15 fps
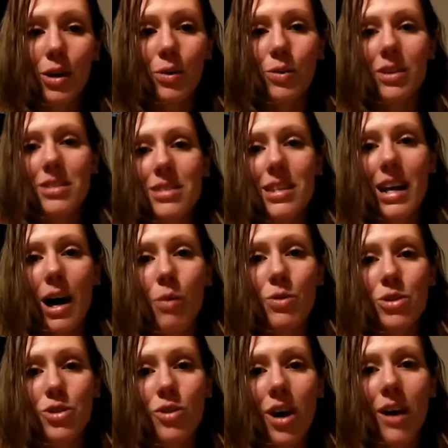this that I
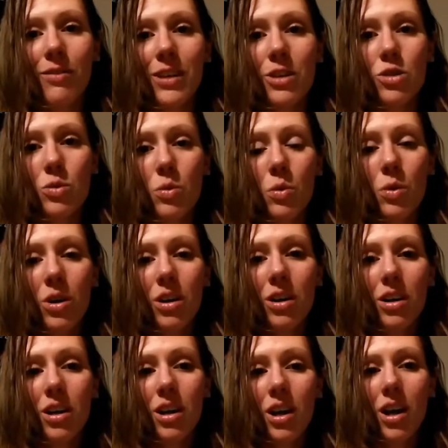was striving
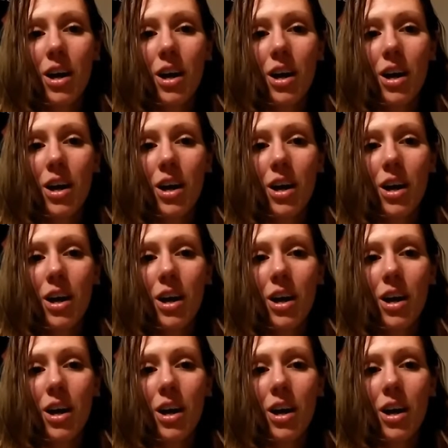toward,